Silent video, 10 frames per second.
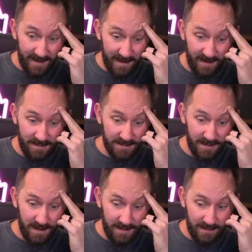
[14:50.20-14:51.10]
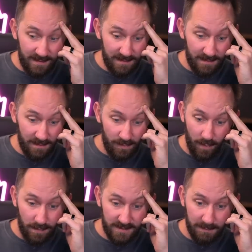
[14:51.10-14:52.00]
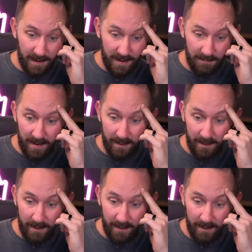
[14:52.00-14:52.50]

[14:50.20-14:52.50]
That color has got, you know, a warm spot in my